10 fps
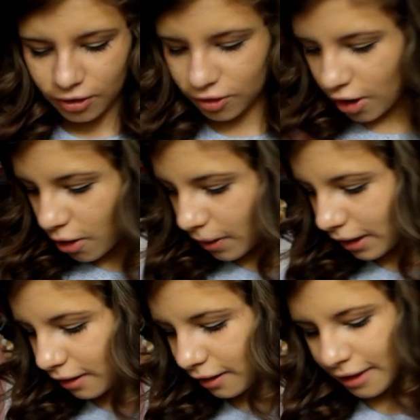So
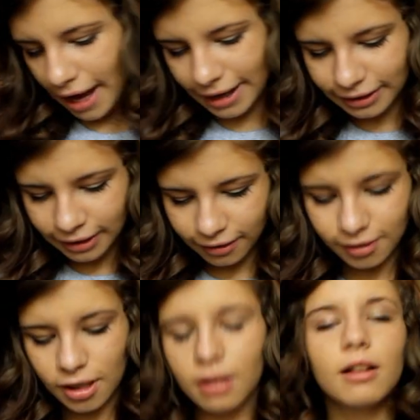that
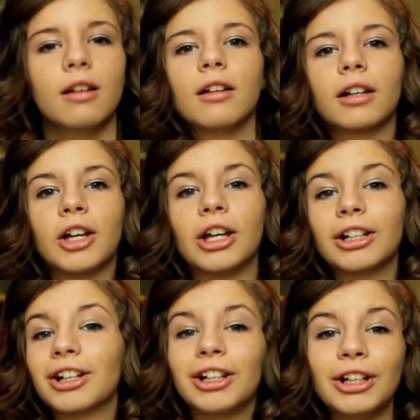is
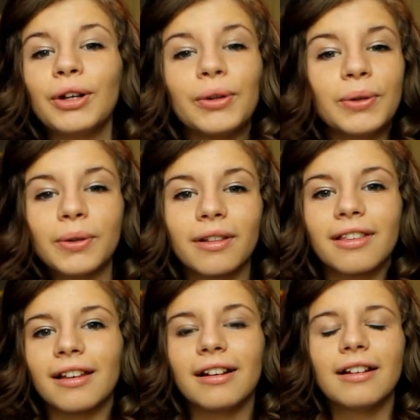
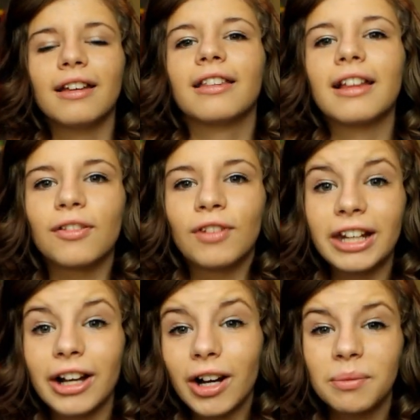concludes this
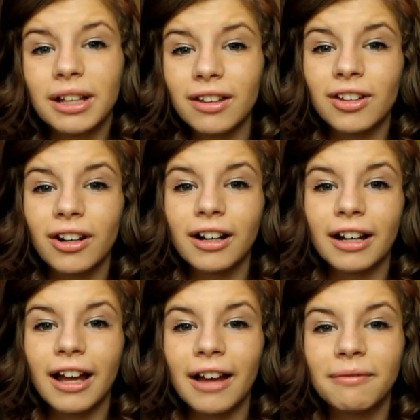video. I'm really
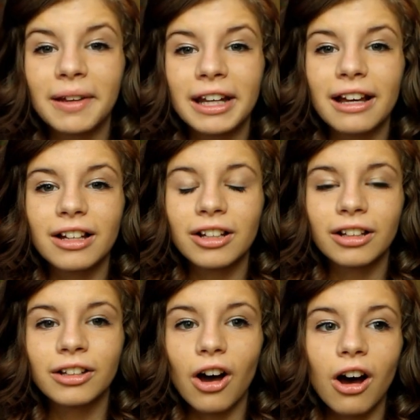sorry I've been
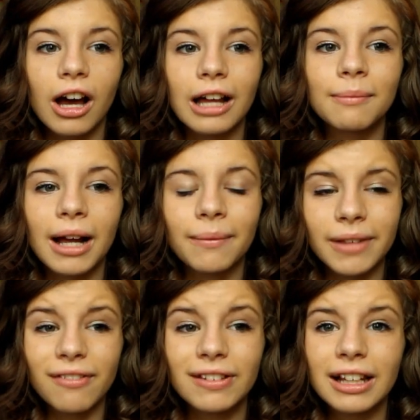gone, but I'm
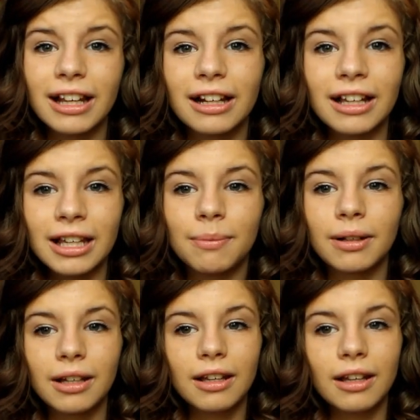definitely gonna keep
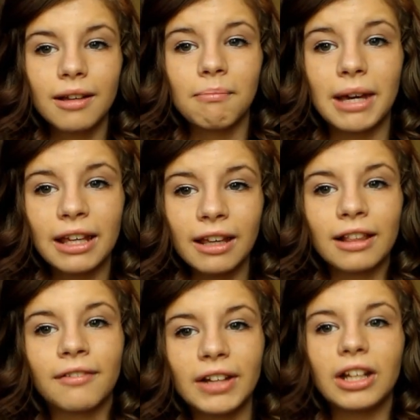making
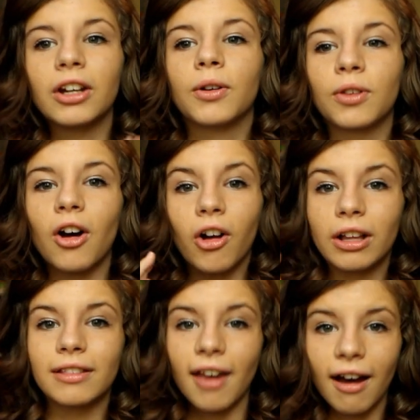the videos
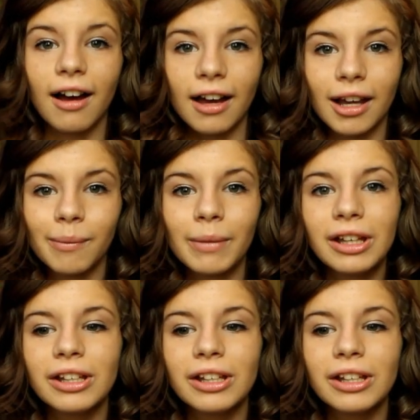on time